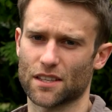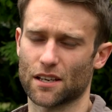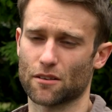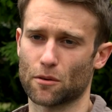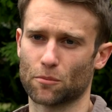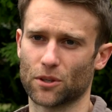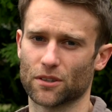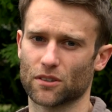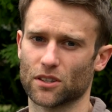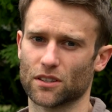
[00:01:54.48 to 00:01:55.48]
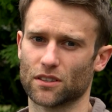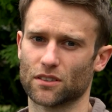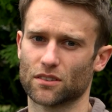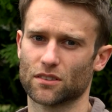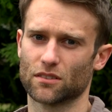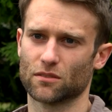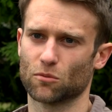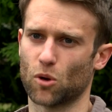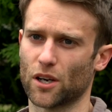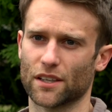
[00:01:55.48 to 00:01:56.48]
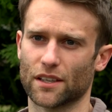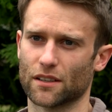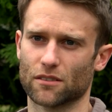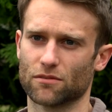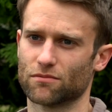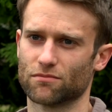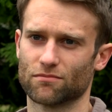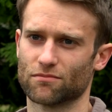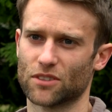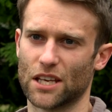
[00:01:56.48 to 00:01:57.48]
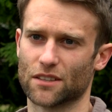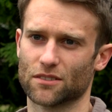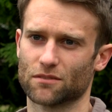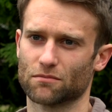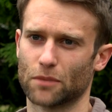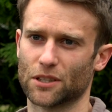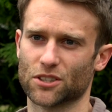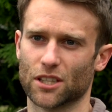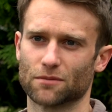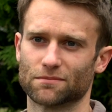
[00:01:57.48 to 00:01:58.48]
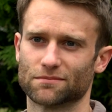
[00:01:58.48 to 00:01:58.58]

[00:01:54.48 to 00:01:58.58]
thing I remember is walking out of that bike shop.